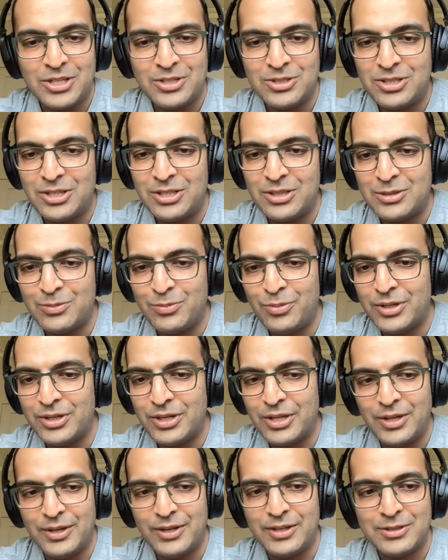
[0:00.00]
and share this
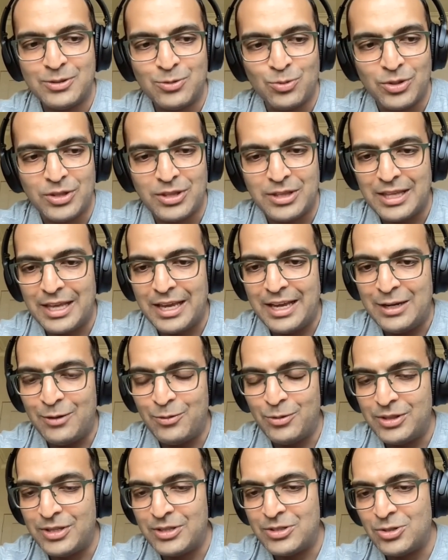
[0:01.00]
podcast with
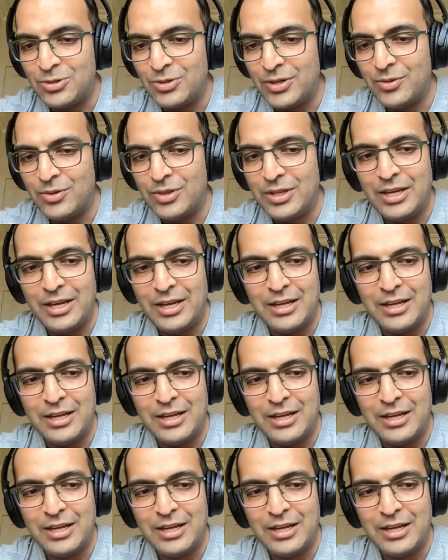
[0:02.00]
anyone that you're out there.